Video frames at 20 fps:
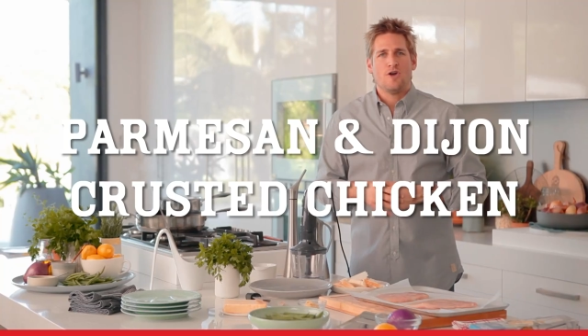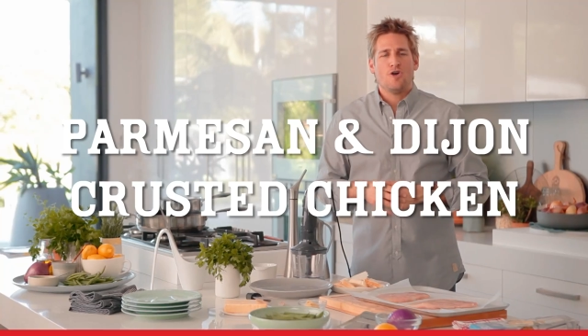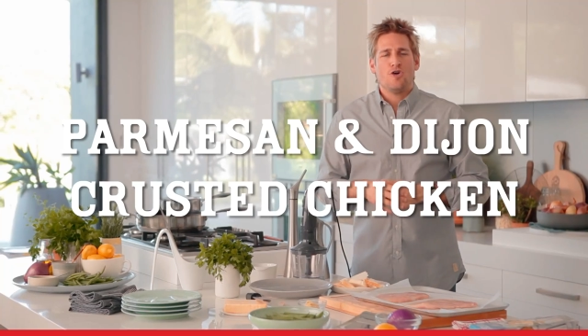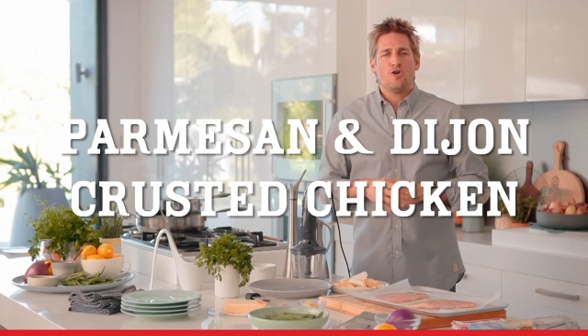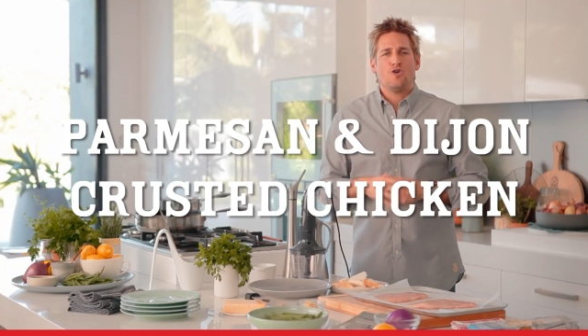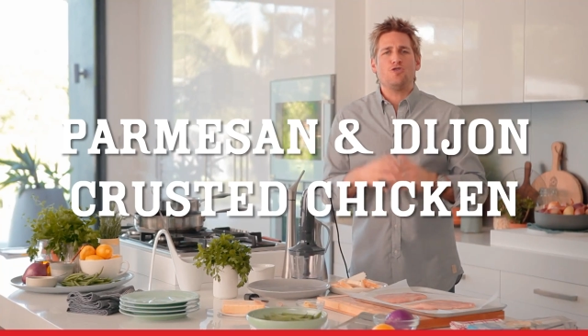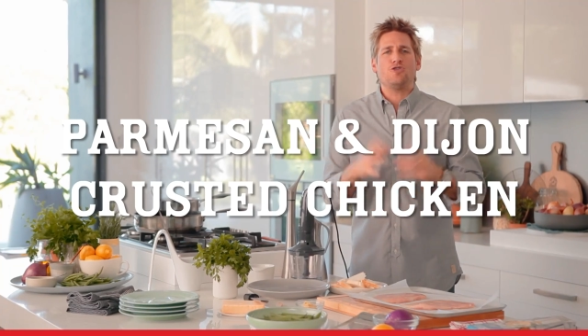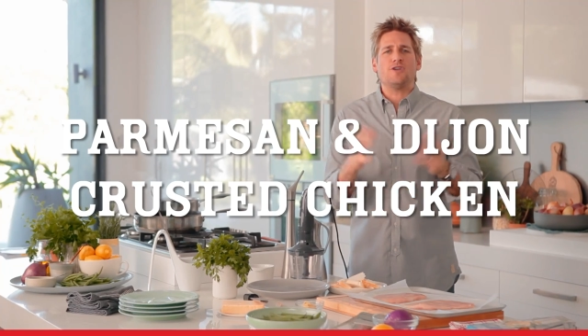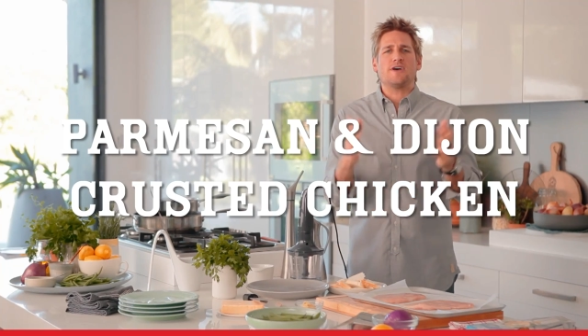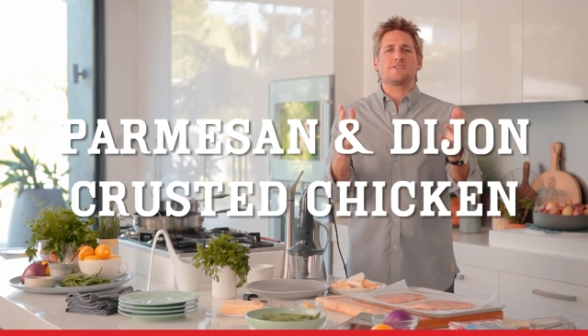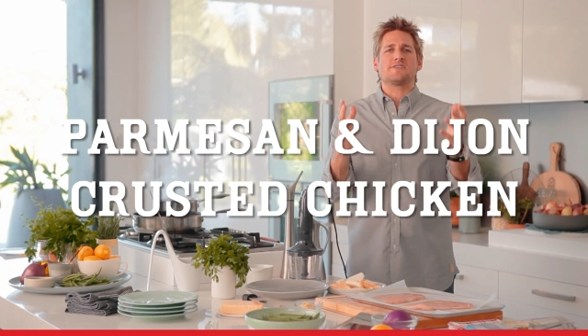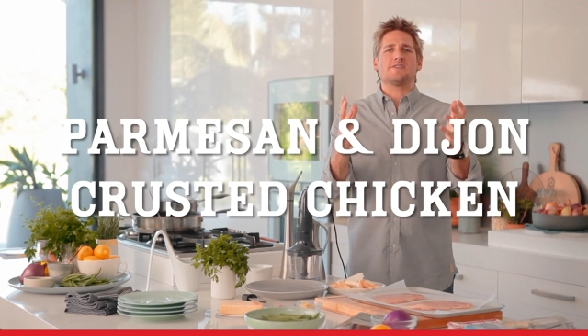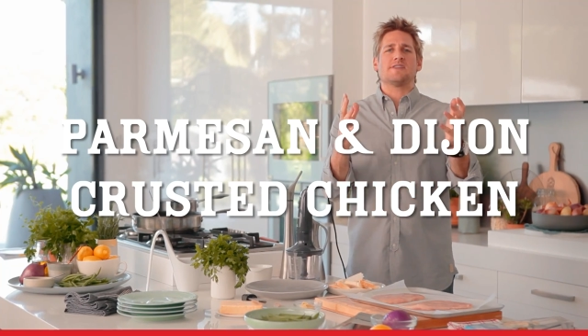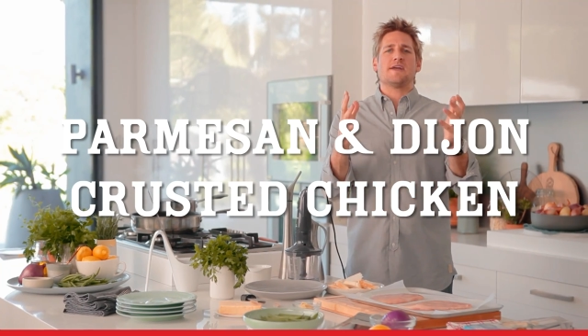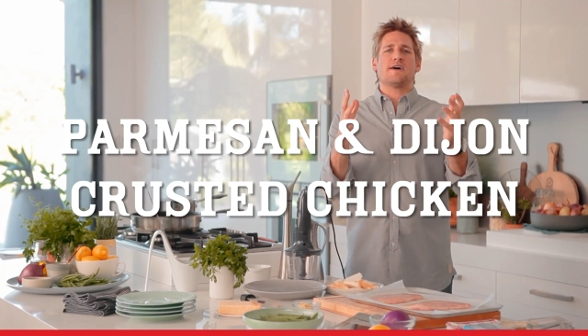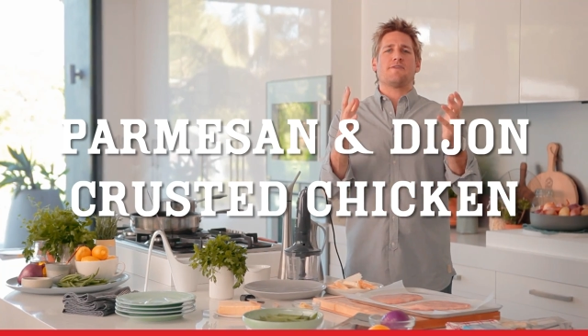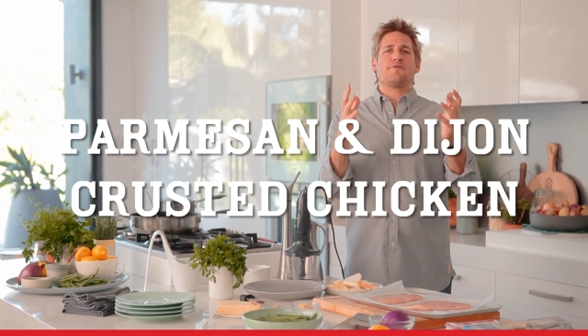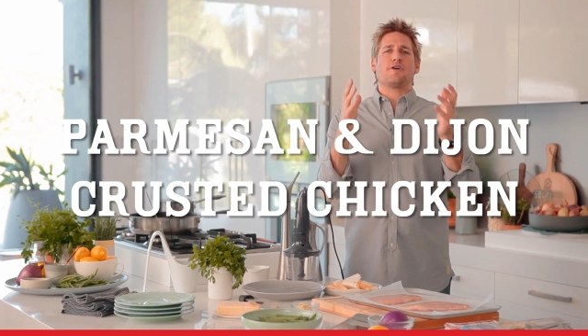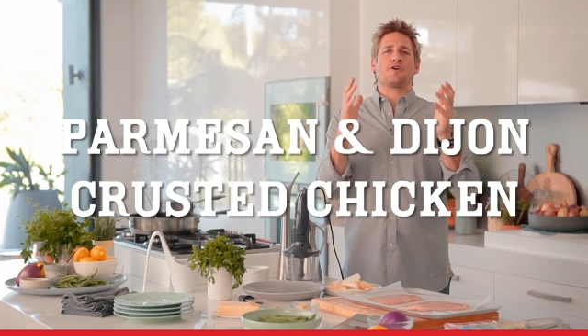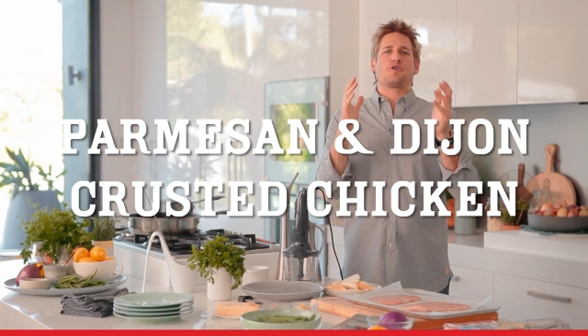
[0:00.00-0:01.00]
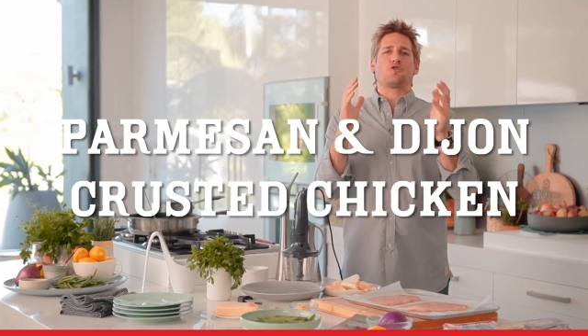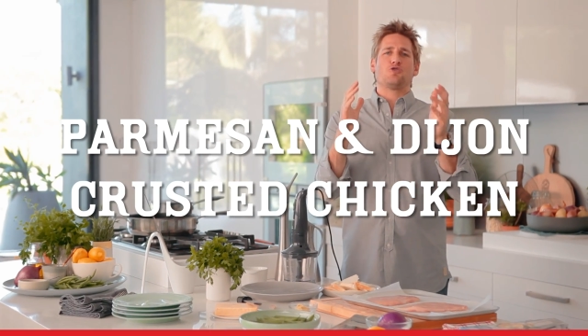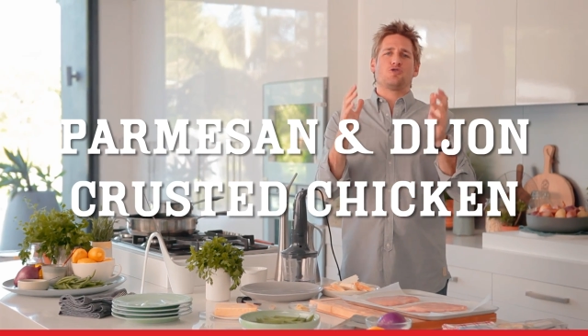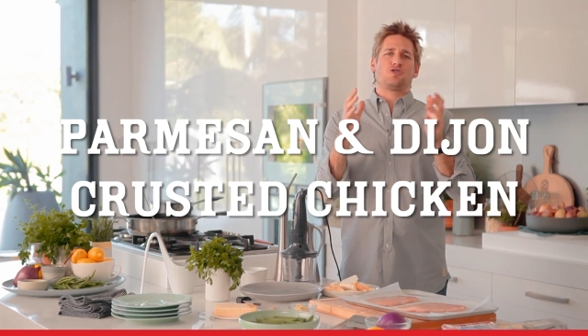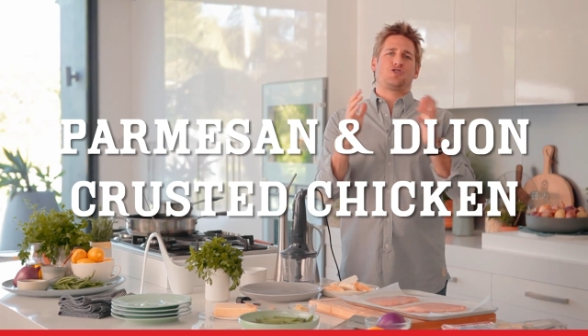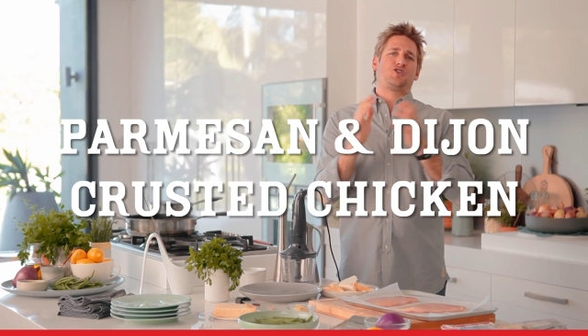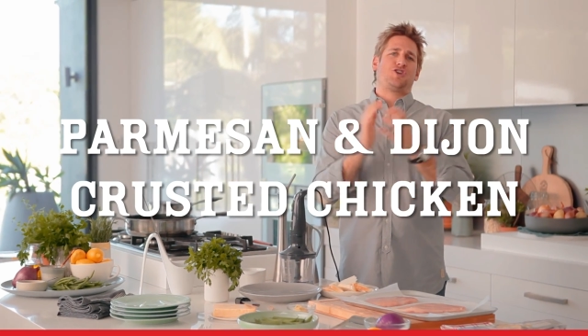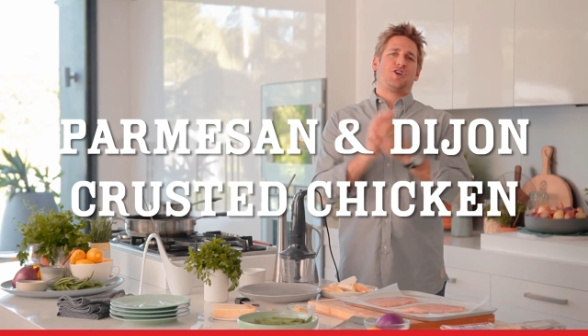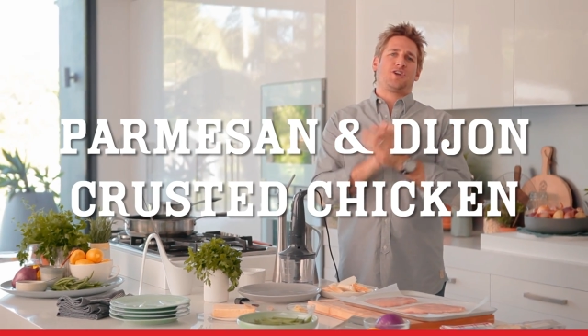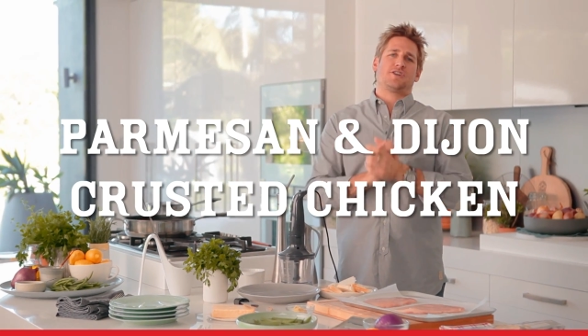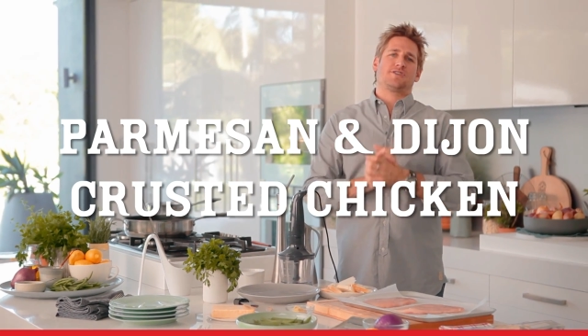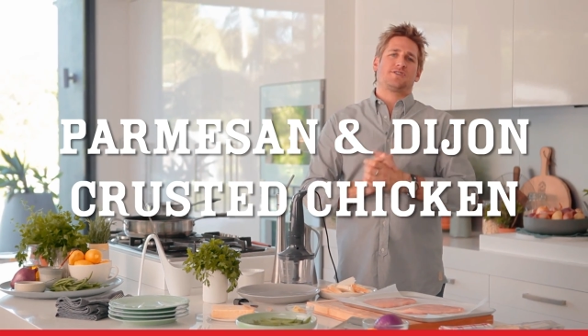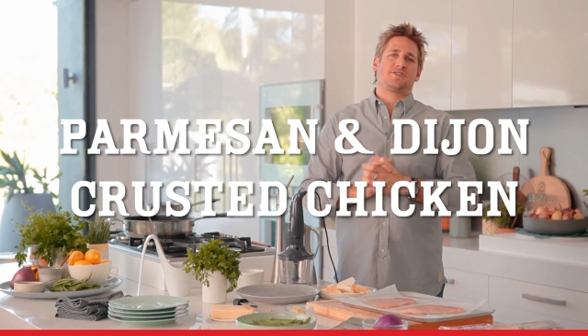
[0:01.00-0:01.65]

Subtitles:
Who doesn't love a good chicken